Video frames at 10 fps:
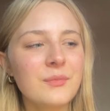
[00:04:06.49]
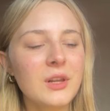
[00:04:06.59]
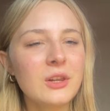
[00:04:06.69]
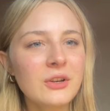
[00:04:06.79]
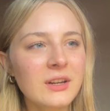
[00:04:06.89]

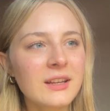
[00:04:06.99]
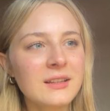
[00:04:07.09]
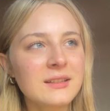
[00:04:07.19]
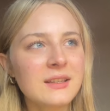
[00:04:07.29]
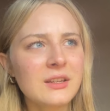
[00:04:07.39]
look at it
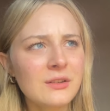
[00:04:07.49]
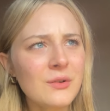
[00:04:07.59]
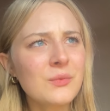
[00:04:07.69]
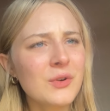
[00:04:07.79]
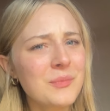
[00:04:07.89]
and see, you
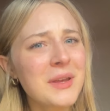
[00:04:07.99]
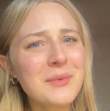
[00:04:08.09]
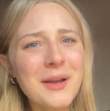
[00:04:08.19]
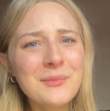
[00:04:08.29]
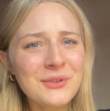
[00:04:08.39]
know what,
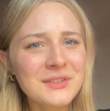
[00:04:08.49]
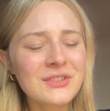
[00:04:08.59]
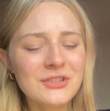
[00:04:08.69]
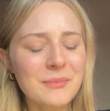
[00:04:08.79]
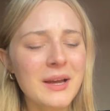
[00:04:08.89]
maybe I'm not
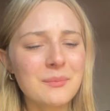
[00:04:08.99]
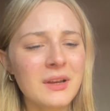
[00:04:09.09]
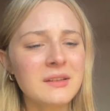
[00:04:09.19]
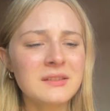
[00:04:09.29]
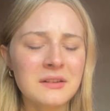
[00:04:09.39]
such a bad
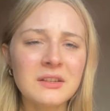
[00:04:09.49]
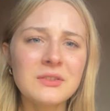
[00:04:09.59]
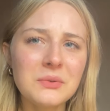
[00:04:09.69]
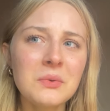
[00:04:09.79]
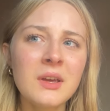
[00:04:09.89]
person. I
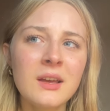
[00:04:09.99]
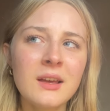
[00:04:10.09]
do